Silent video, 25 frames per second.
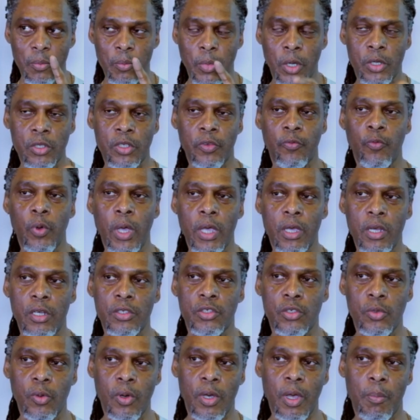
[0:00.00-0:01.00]
Because if we're
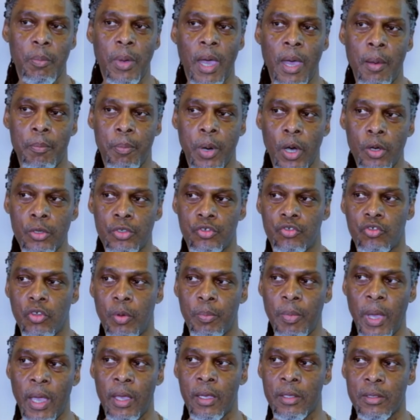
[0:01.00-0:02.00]
going to talk about post
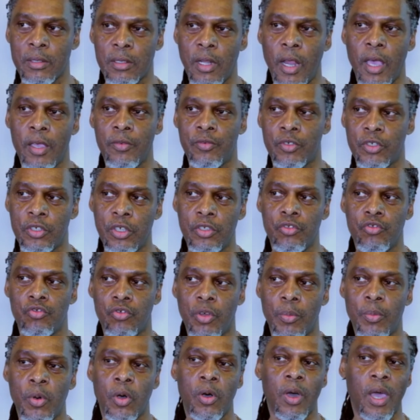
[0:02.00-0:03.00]
traumatic slave
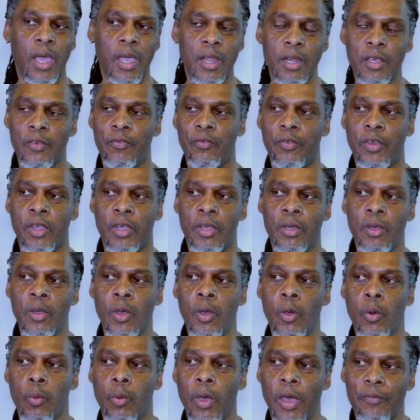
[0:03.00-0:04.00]
syndrome or anything,
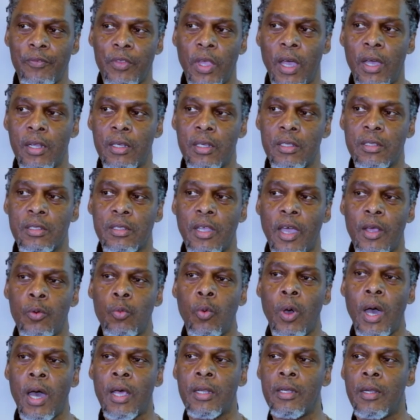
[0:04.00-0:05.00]
we have to
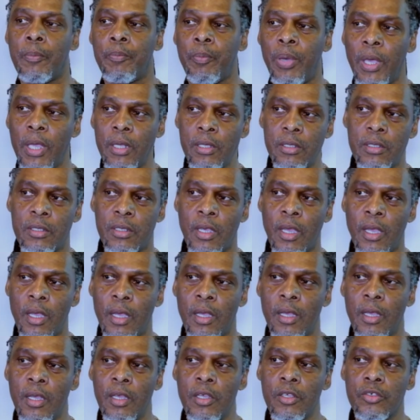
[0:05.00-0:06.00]
understand what underpins
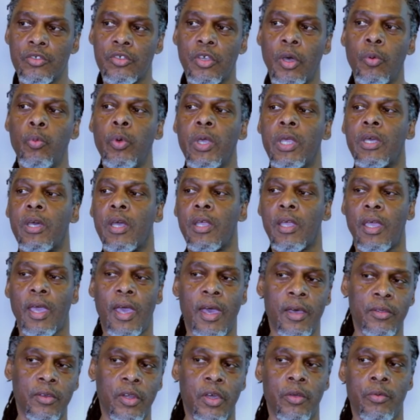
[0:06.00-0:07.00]
it so we can
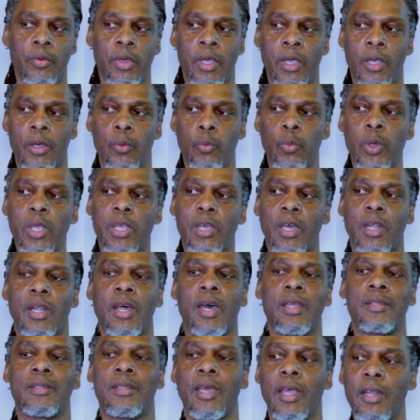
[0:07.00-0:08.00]
counter it. We can
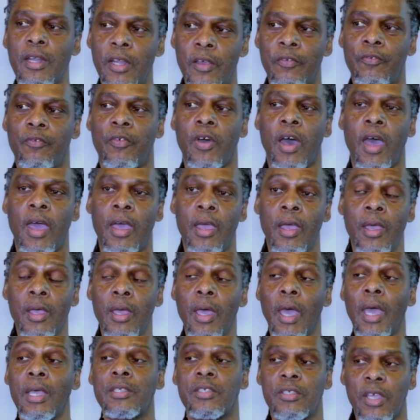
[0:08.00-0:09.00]
identify
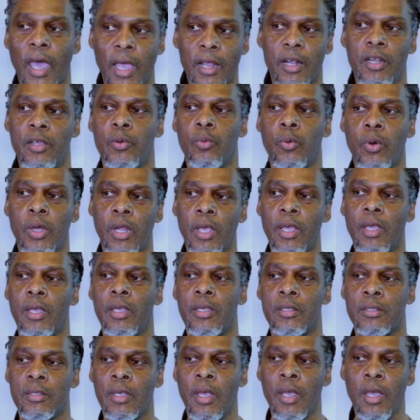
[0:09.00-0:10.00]
exactly what it
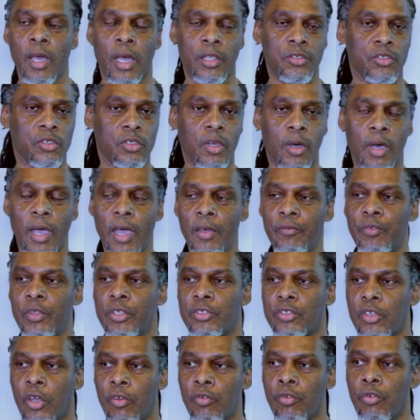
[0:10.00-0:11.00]
is and stop
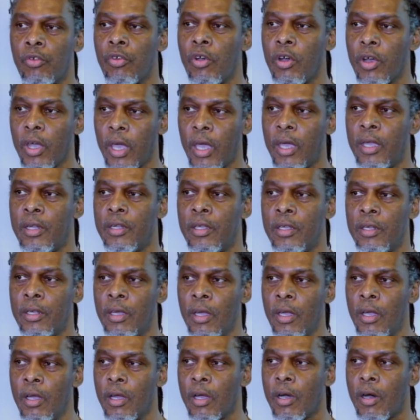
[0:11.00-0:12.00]
having some wrong headed
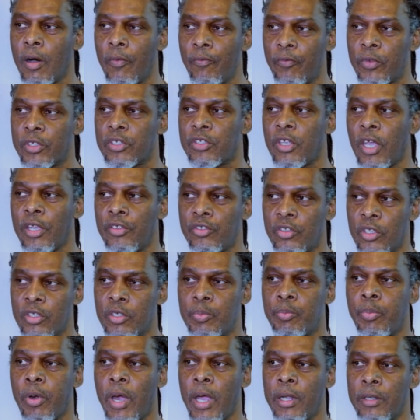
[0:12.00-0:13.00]

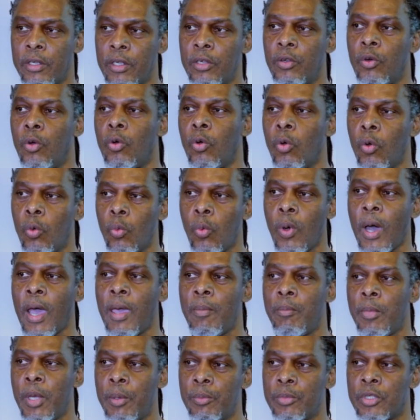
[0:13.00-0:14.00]
conversations branding all
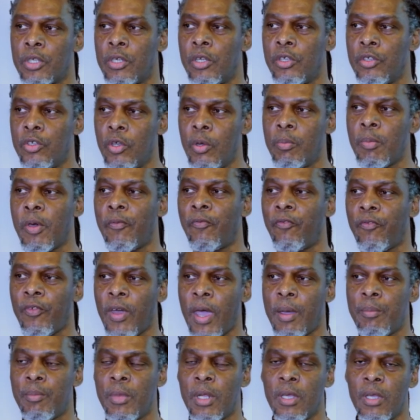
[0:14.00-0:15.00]
white members of the human
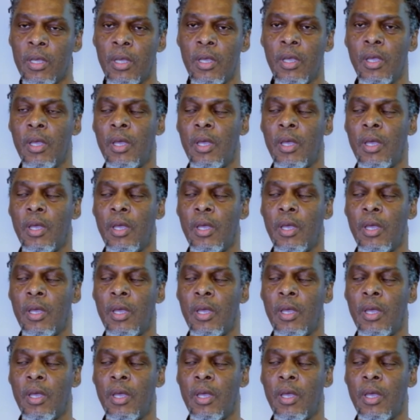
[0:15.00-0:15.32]
family